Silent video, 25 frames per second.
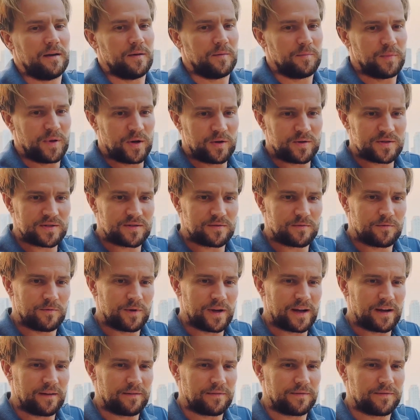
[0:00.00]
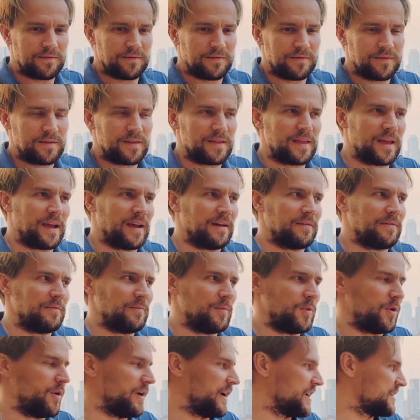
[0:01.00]
because they have
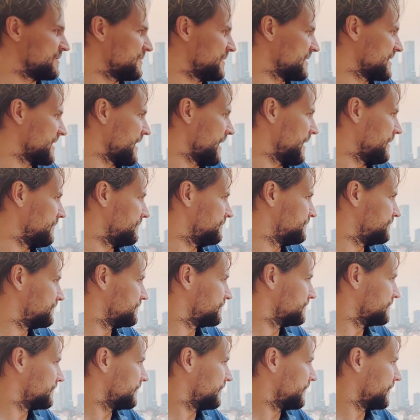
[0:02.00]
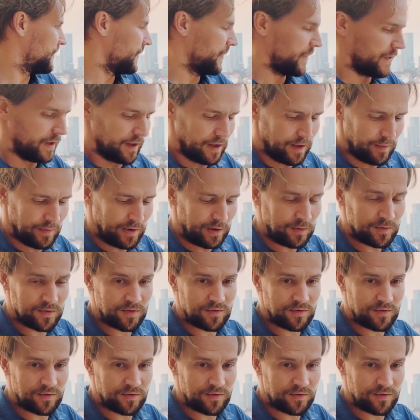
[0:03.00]
more expert here. About